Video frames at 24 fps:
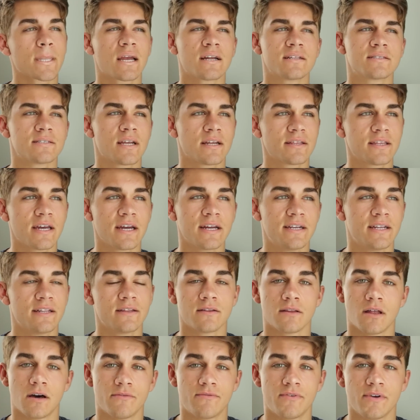It's not that I
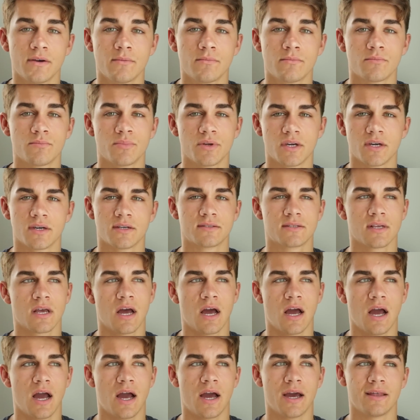didn't love him because
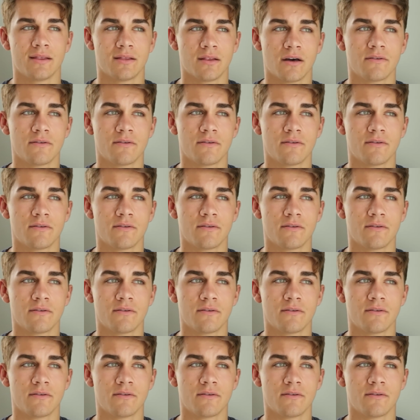I